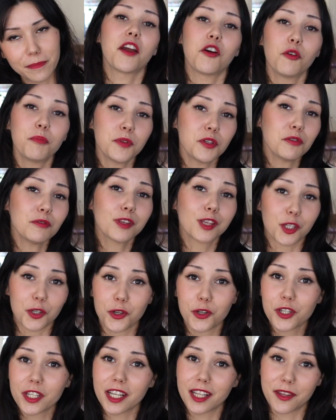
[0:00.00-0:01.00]
I hope you
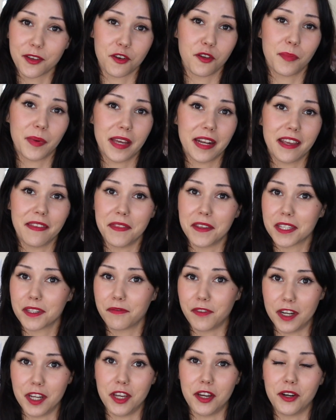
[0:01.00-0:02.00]
learned a little bit in this
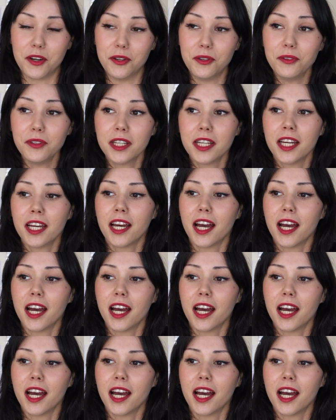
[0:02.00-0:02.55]
video.